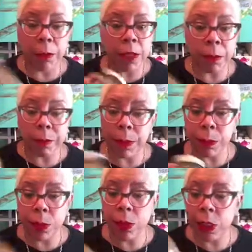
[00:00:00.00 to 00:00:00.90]
Some
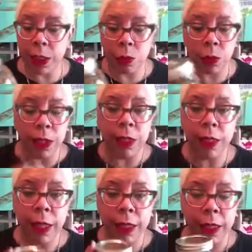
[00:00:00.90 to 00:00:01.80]
people just will leave
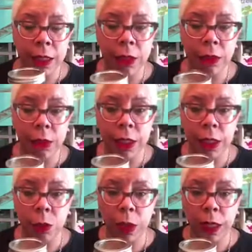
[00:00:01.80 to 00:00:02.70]
it like this for
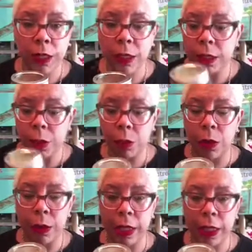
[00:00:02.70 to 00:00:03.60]
6 weeks, somewhere
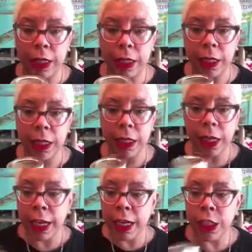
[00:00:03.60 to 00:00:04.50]
where they can see it,
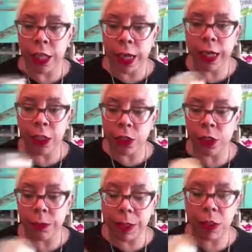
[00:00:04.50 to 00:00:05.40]
shake it just
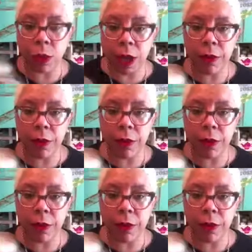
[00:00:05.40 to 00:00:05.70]
to make sure